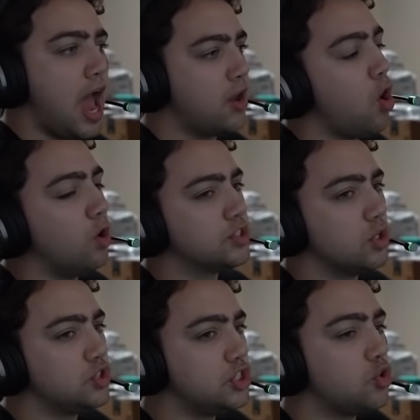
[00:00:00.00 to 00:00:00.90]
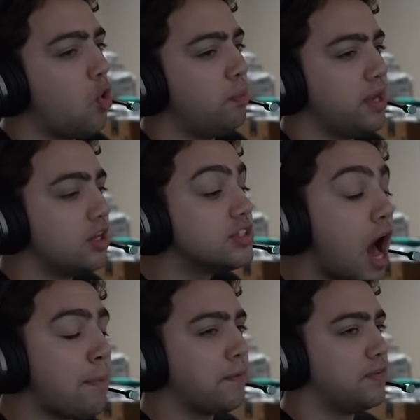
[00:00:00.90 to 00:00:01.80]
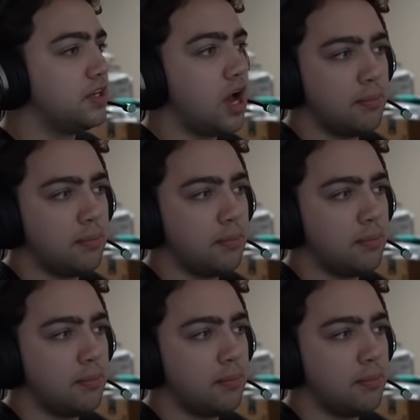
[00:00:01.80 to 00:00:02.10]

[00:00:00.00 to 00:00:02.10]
And also she told me on top of it,